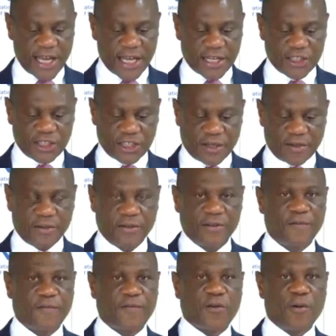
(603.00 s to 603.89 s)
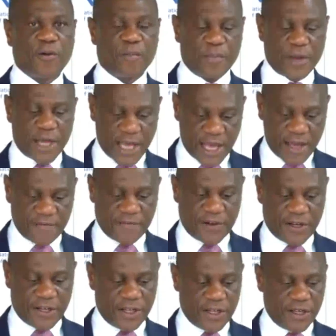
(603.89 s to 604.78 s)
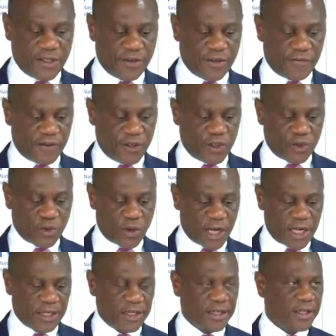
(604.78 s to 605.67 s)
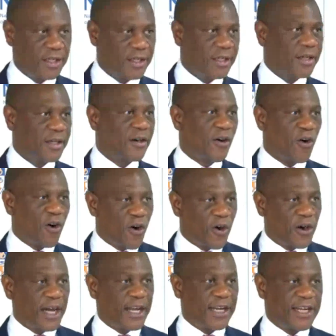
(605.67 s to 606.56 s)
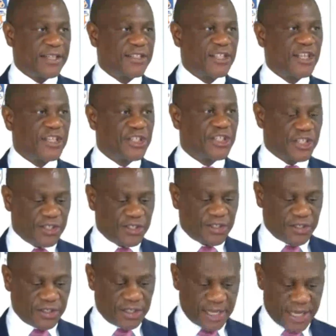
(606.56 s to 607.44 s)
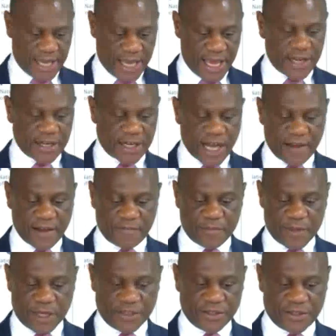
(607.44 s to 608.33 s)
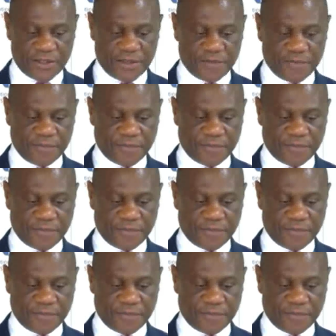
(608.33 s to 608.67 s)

action from every individual, organization, and government.